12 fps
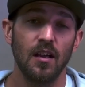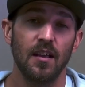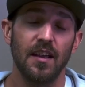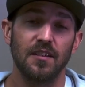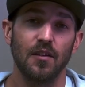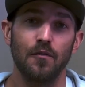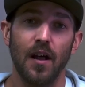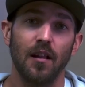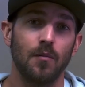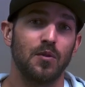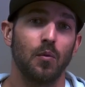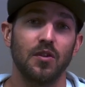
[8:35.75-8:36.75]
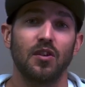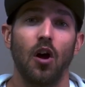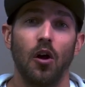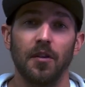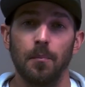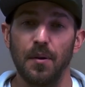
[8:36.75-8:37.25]
it develops what's
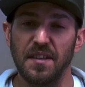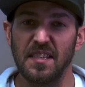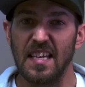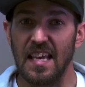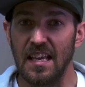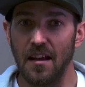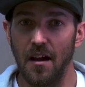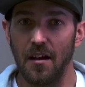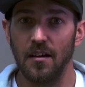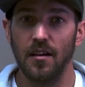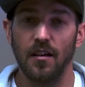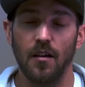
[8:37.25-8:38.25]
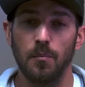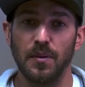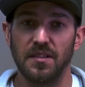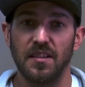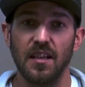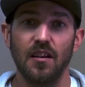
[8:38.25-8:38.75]
called a patina. A
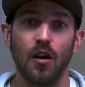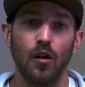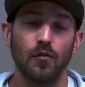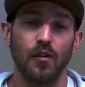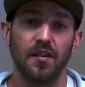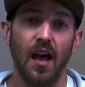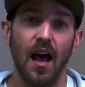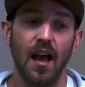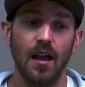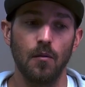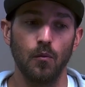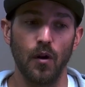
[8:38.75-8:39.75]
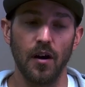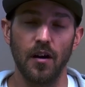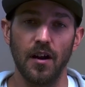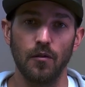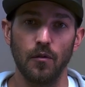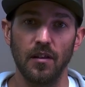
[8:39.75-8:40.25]
patina over time, where
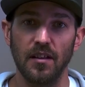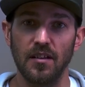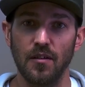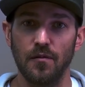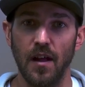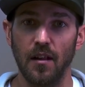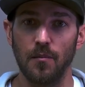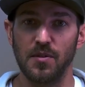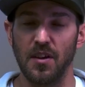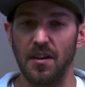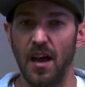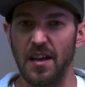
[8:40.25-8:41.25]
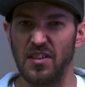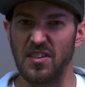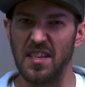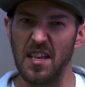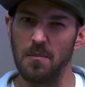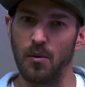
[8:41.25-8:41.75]
it really develops a nice,
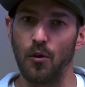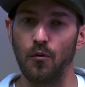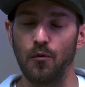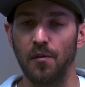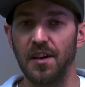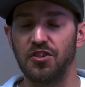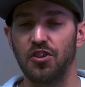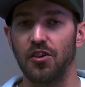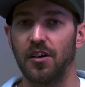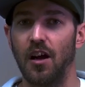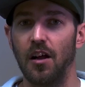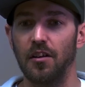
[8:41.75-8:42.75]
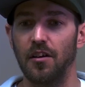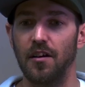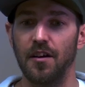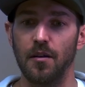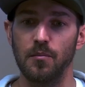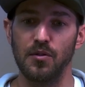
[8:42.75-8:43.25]
deeper, richer color
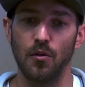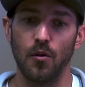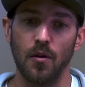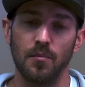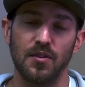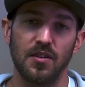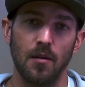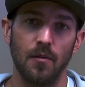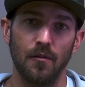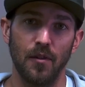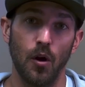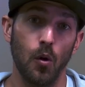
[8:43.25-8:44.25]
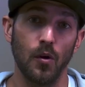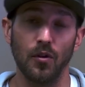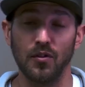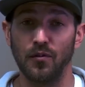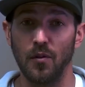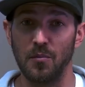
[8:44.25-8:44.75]
and absorbs some of the
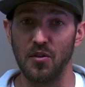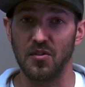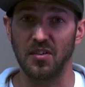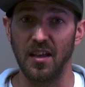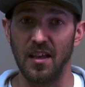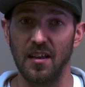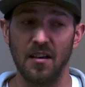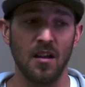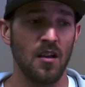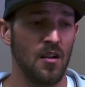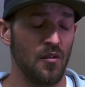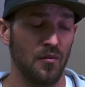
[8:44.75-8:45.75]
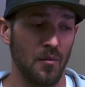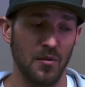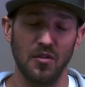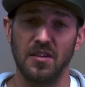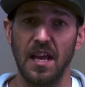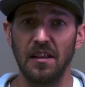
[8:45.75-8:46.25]
oils from your skin. From your
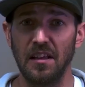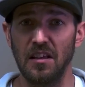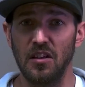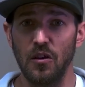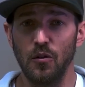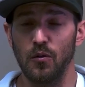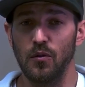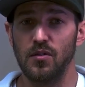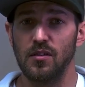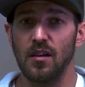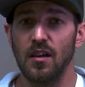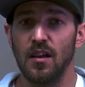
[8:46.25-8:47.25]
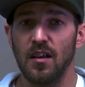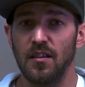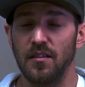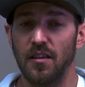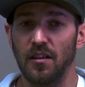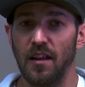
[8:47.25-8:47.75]
daily use,
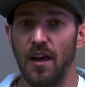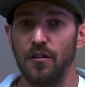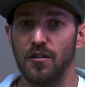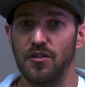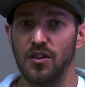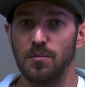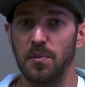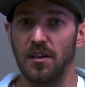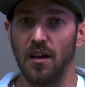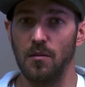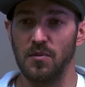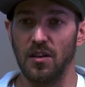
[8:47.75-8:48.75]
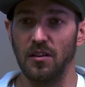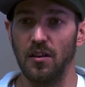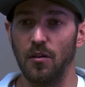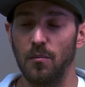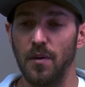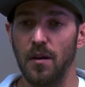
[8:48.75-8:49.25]
the leather just becomes a
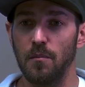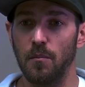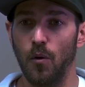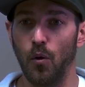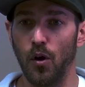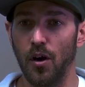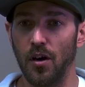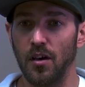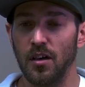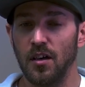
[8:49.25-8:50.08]
little bit more